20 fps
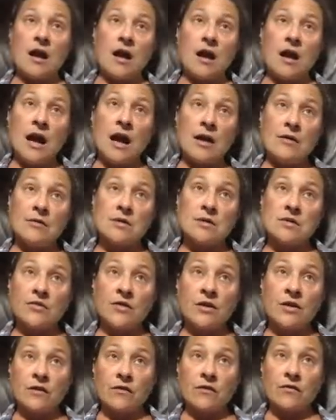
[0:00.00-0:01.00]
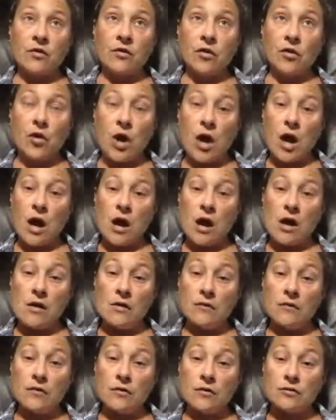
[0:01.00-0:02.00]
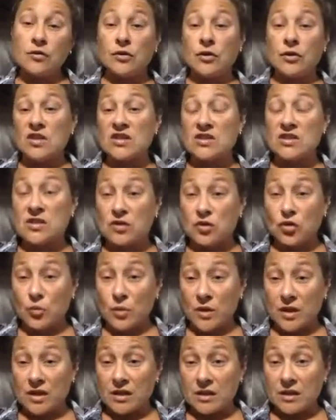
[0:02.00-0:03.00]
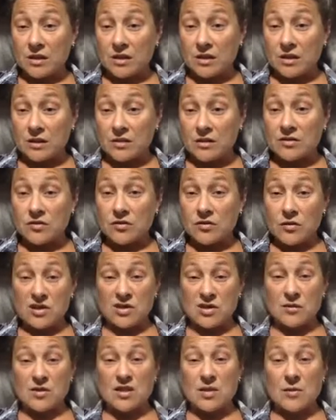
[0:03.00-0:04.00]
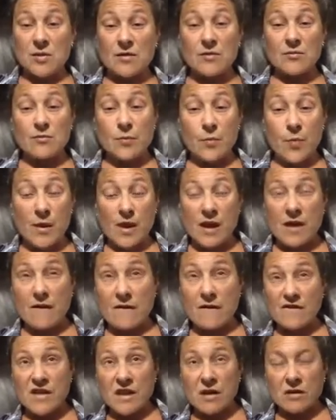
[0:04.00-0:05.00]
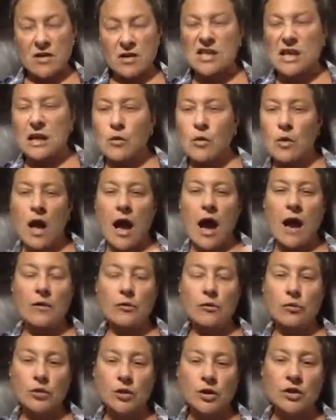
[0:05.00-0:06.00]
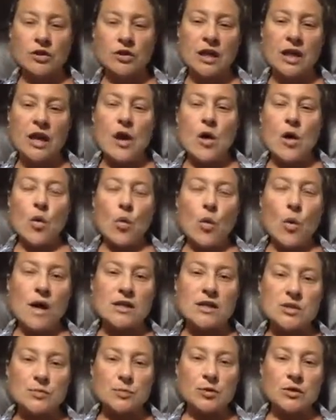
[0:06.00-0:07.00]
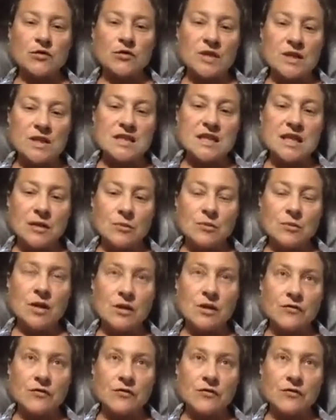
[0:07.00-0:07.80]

I was fearful of looking stupid. So those were some of the big fears. Like when I really, what's preventing me